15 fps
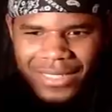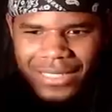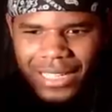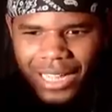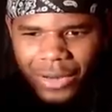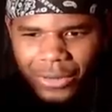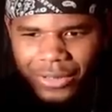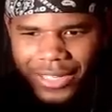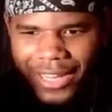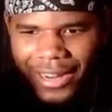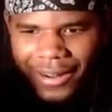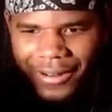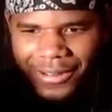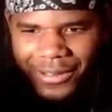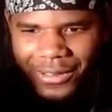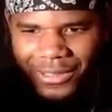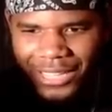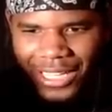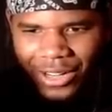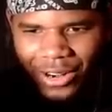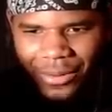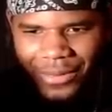got hurt? I don't care, dude.
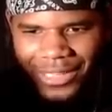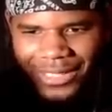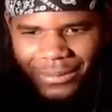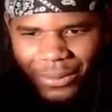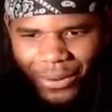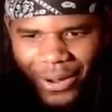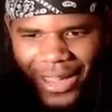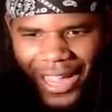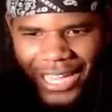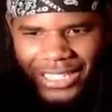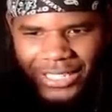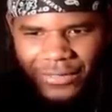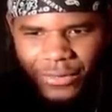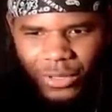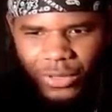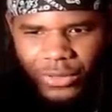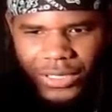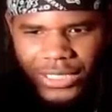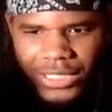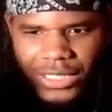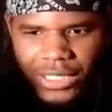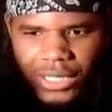They call me your boy action for a
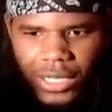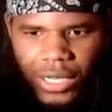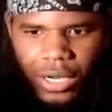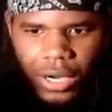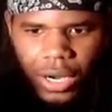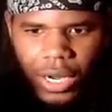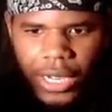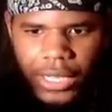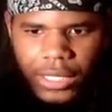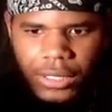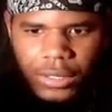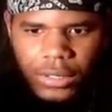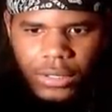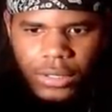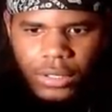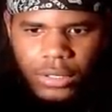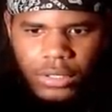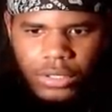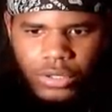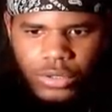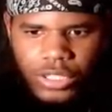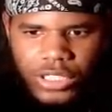reason. Wait, All right. what actually is
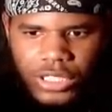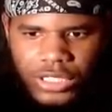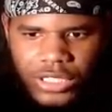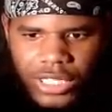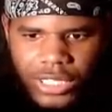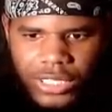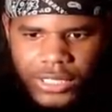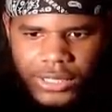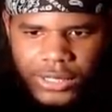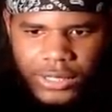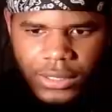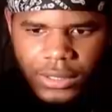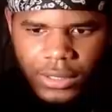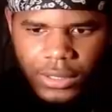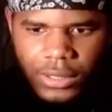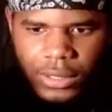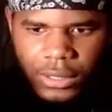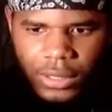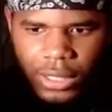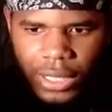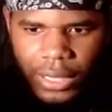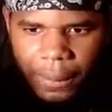this? Dude, this looks like a
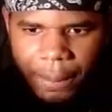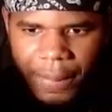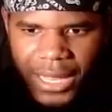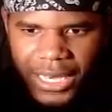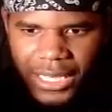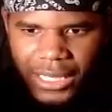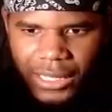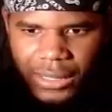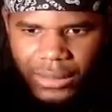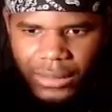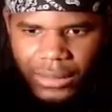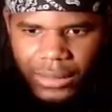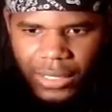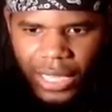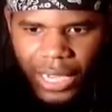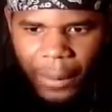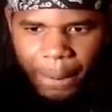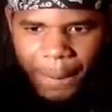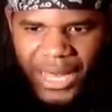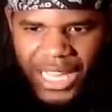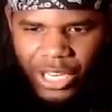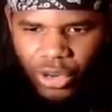like a mini, like a
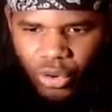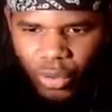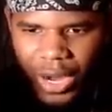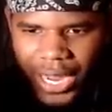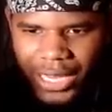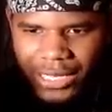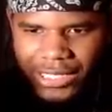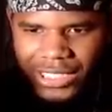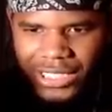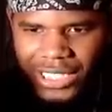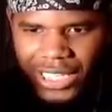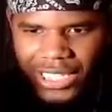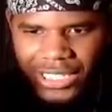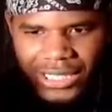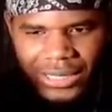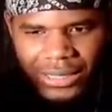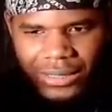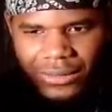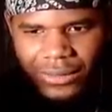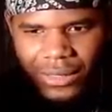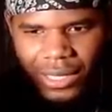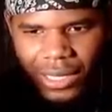meteorite just hit a,
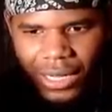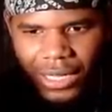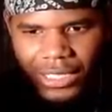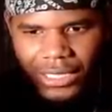a